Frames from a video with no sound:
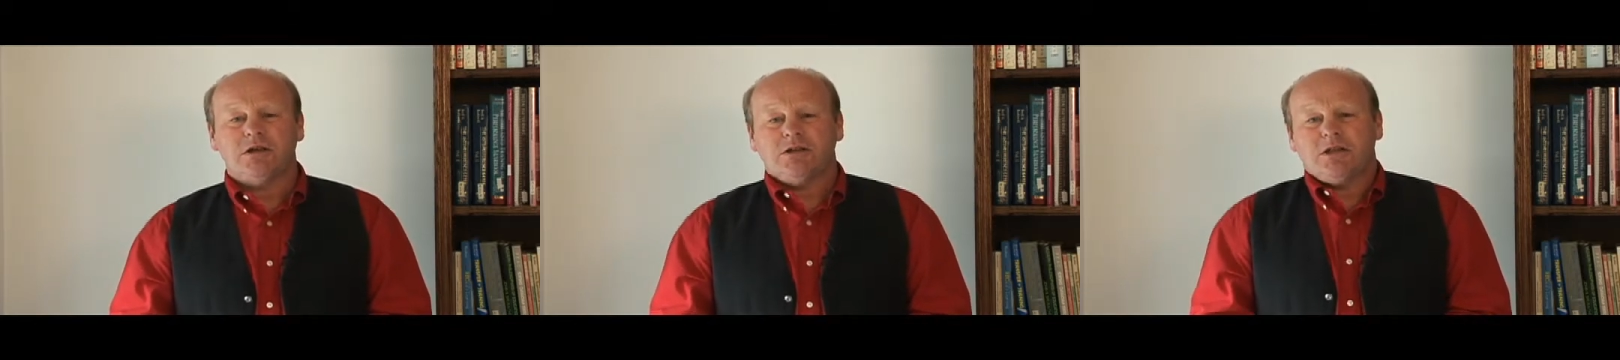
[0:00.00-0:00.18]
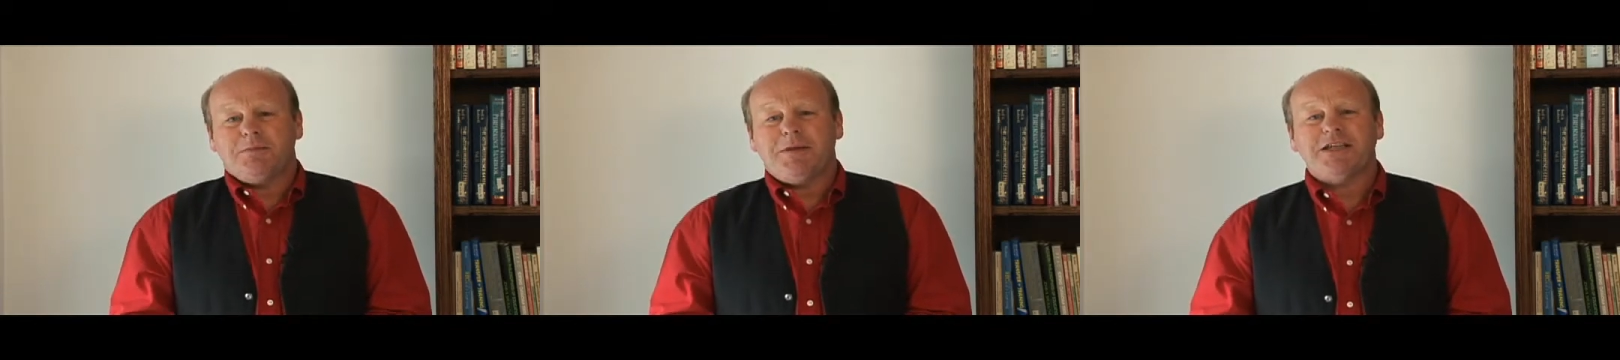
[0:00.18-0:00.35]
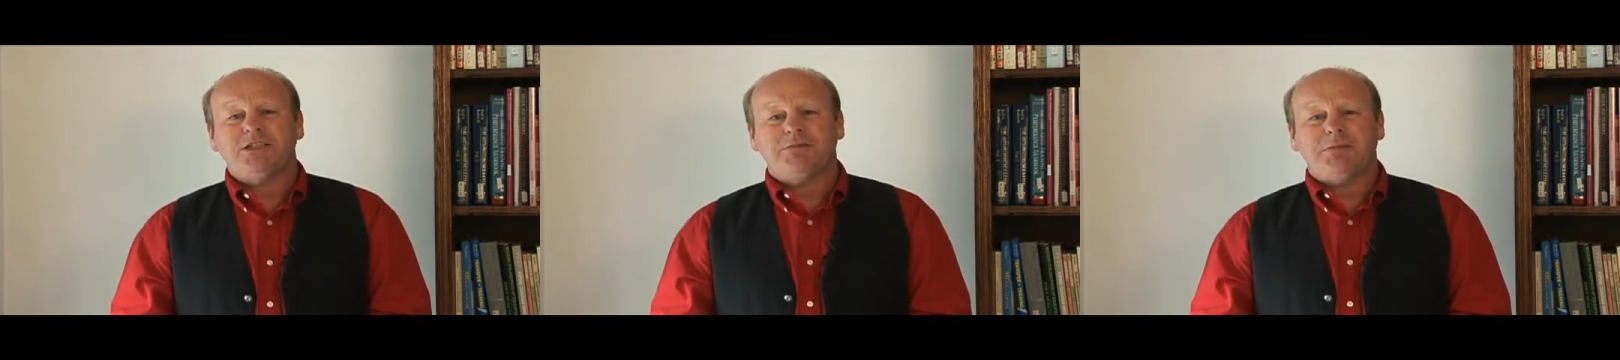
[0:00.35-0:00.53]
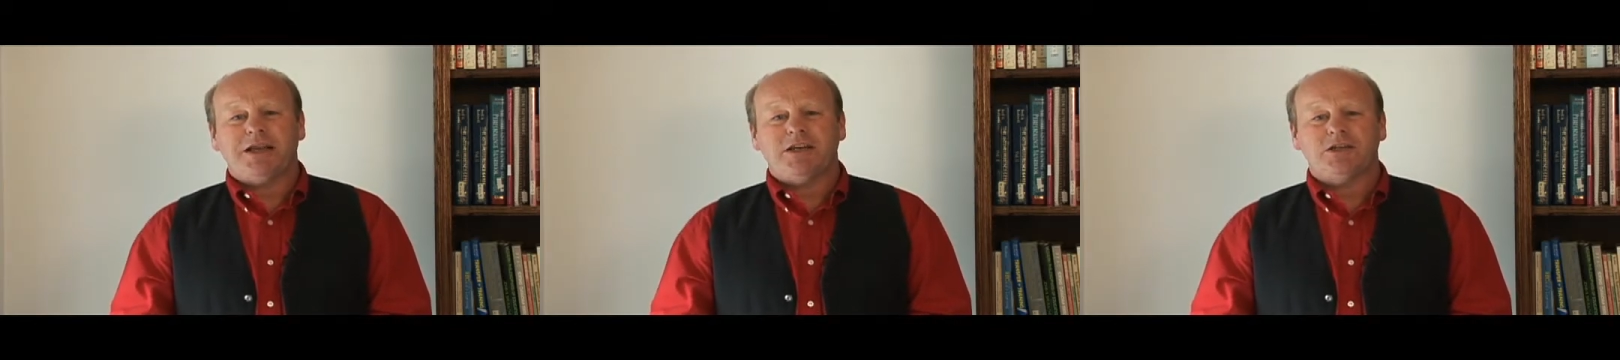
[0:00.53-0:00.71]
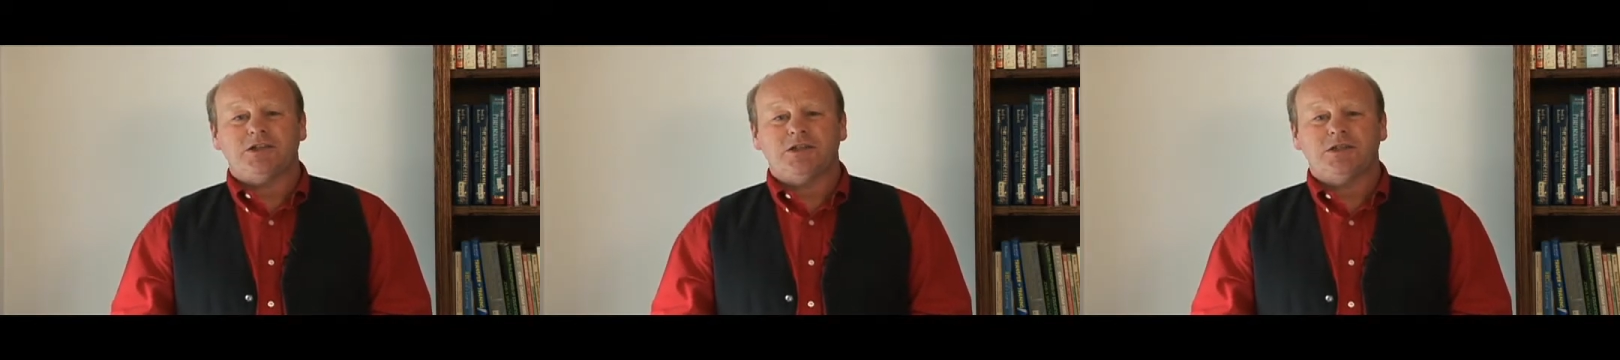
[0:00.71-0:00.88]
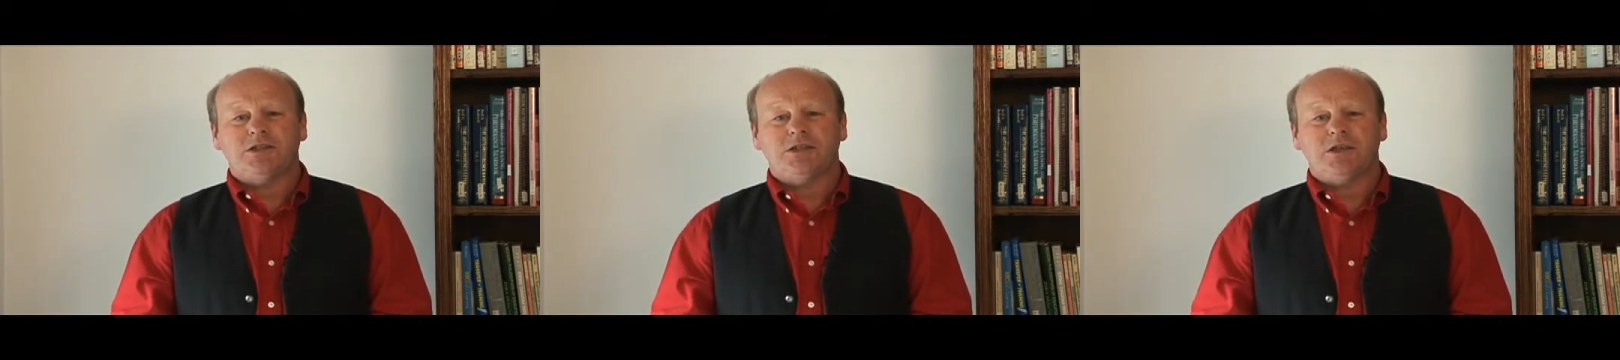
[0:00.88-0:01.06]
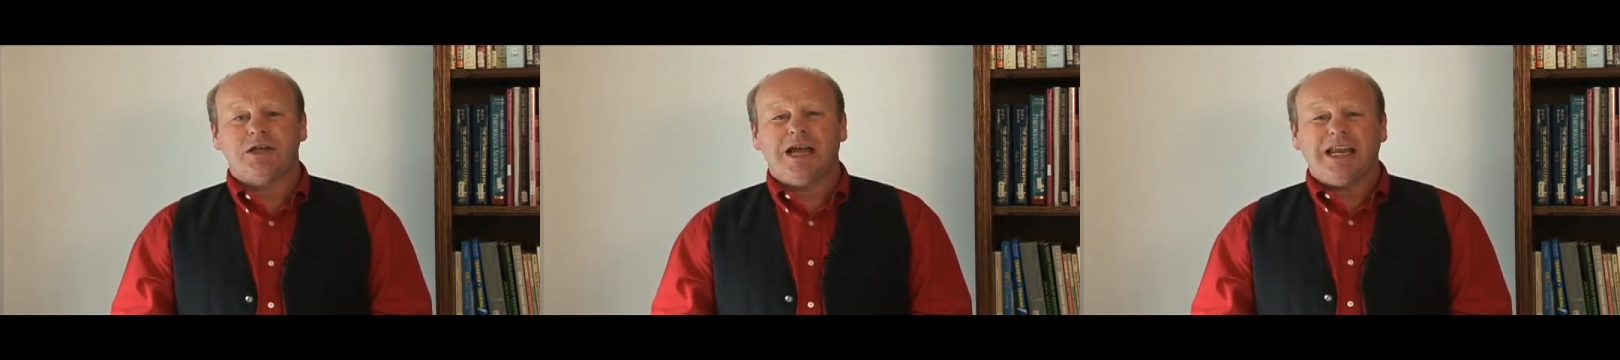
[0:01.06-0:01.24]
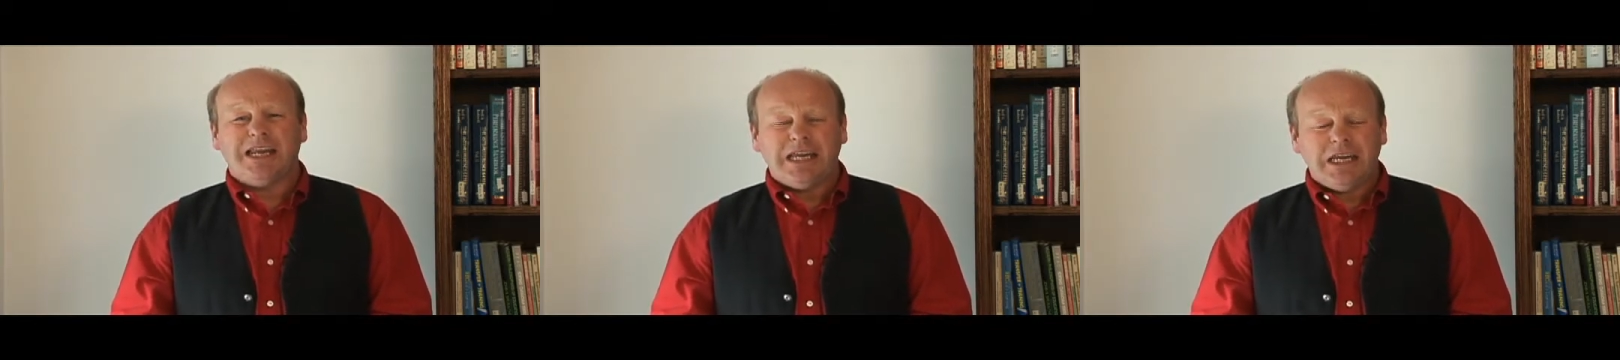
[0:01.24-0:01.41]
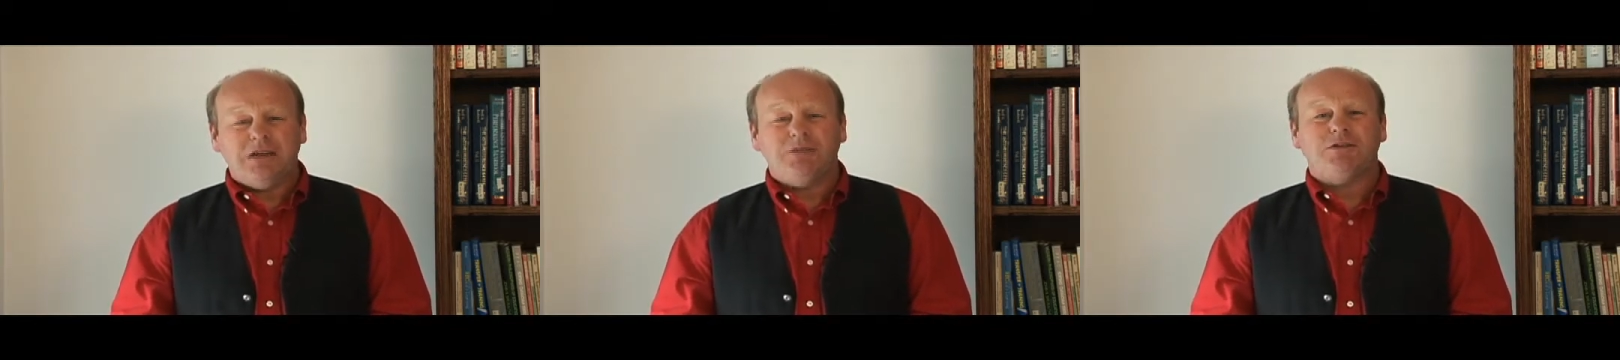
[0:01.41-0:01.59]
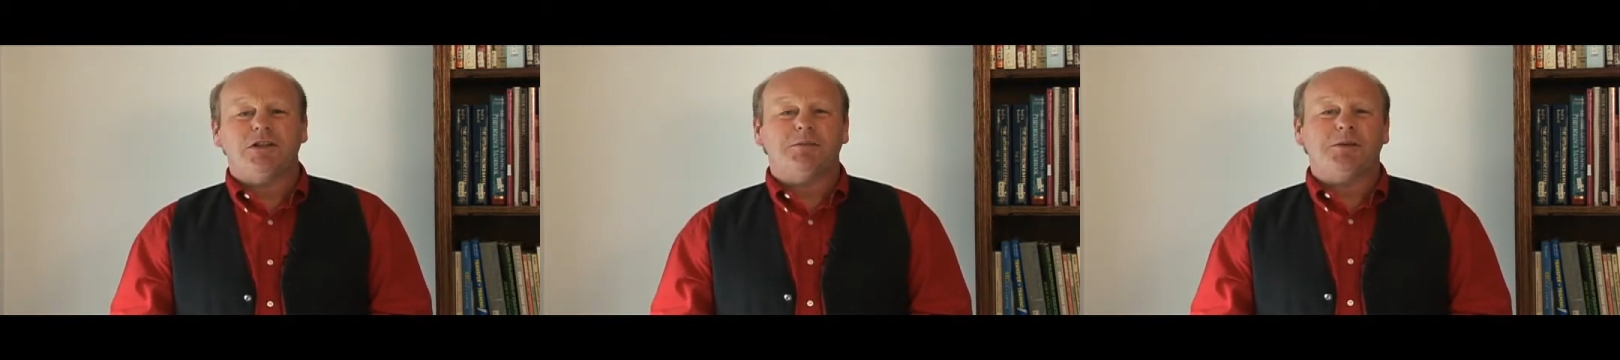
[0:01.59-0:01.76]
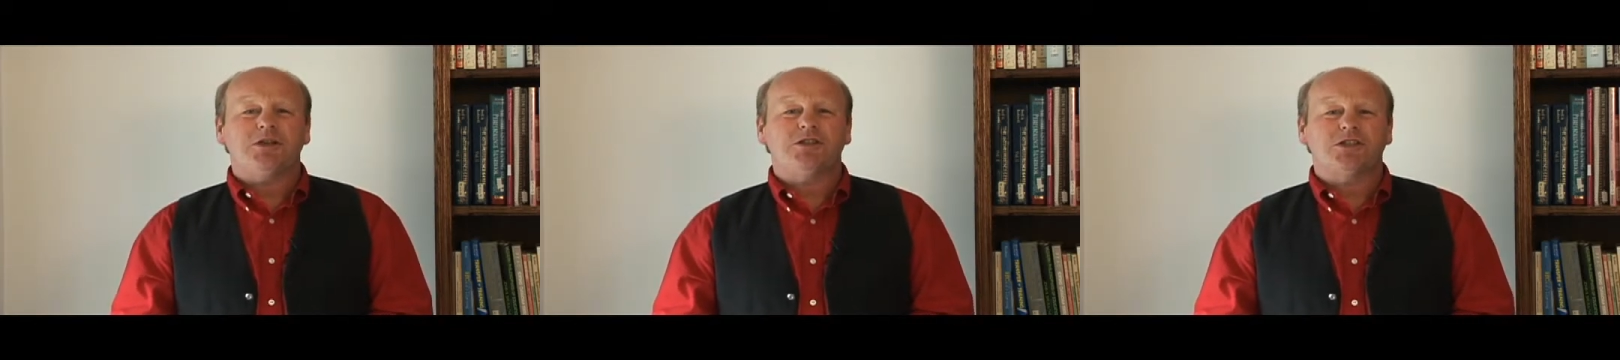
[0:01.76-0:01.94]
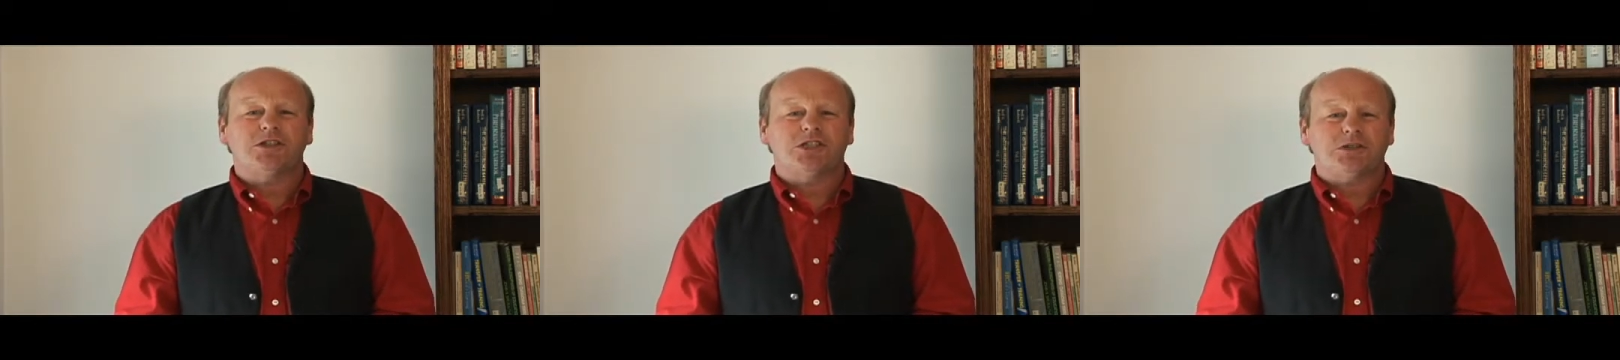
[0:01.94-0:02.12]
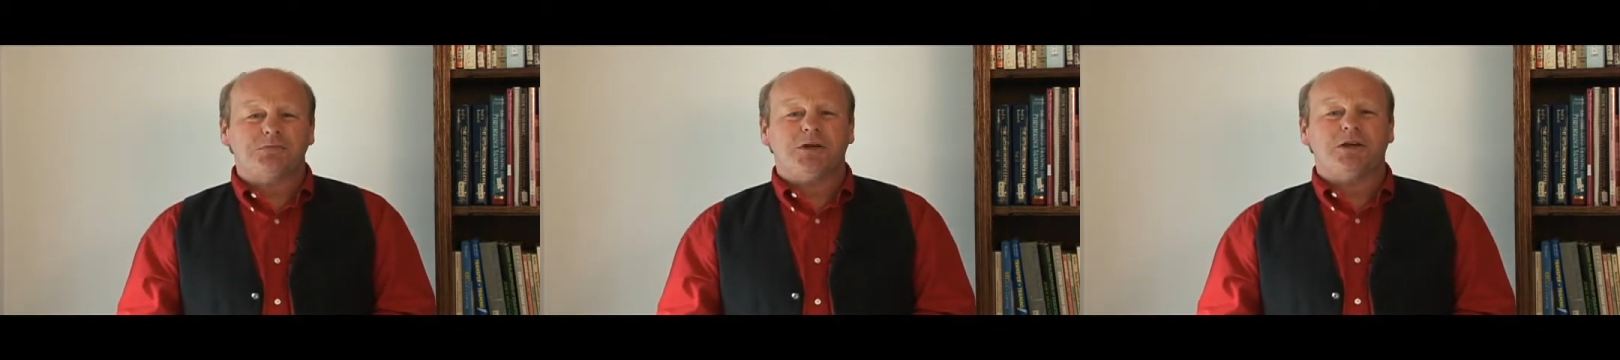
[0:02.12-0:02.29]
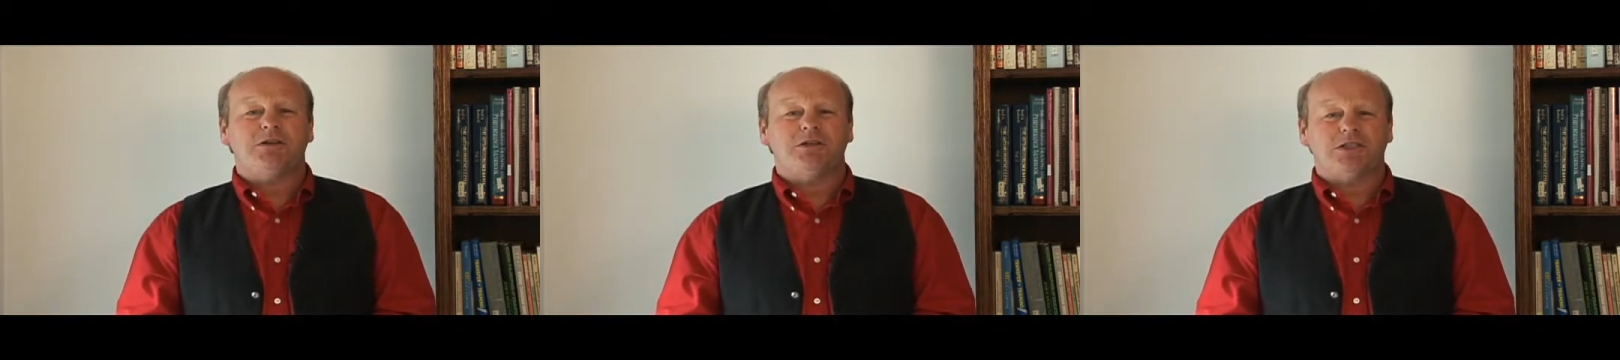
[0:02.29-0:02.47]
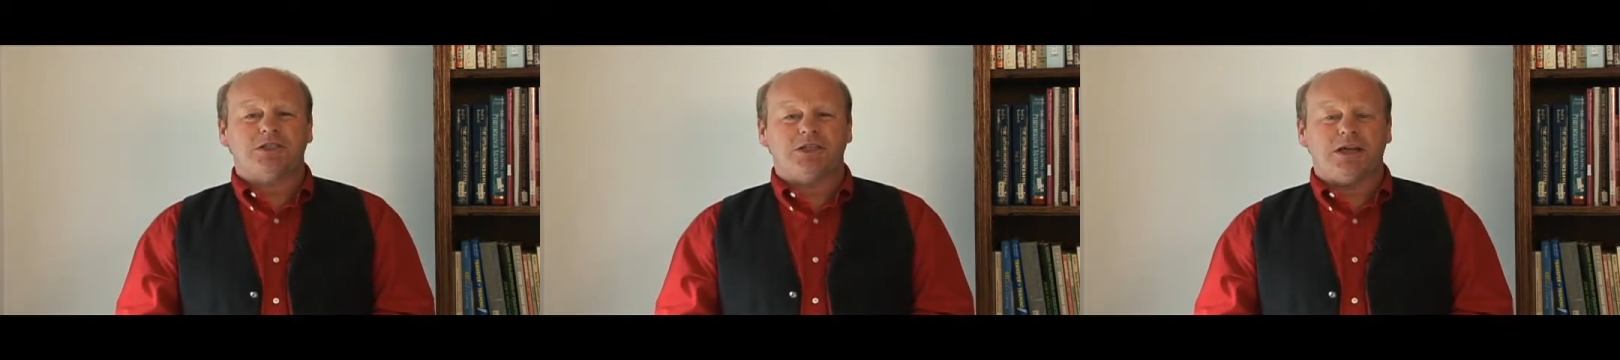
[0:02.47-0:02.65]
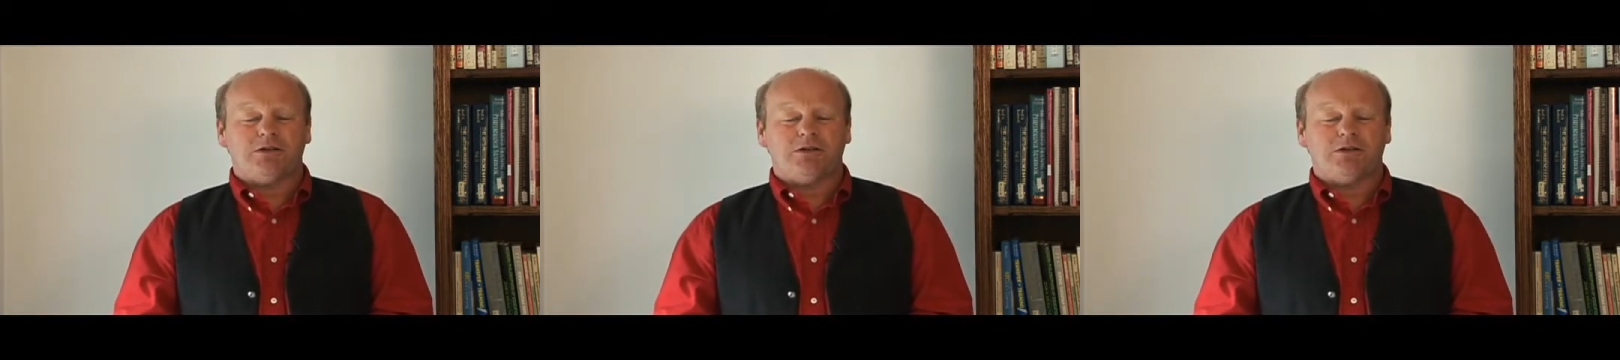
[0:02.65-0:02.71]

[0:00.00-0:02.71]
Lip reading: the best managers, and even the most experienced